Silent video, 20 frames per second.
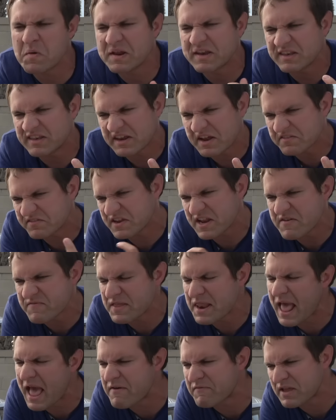It doesn't
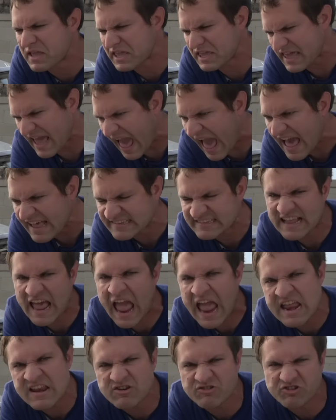even have a gas
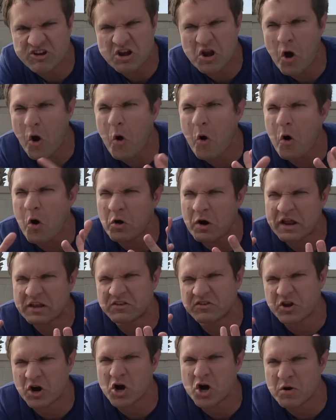engine or a
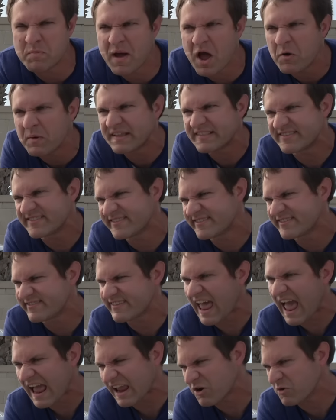turbo. It's
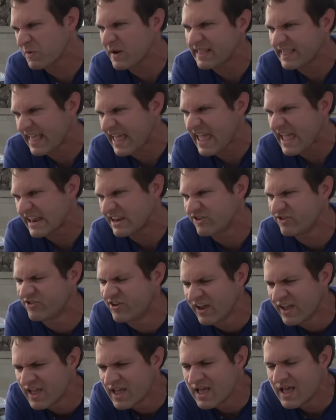sacrilege.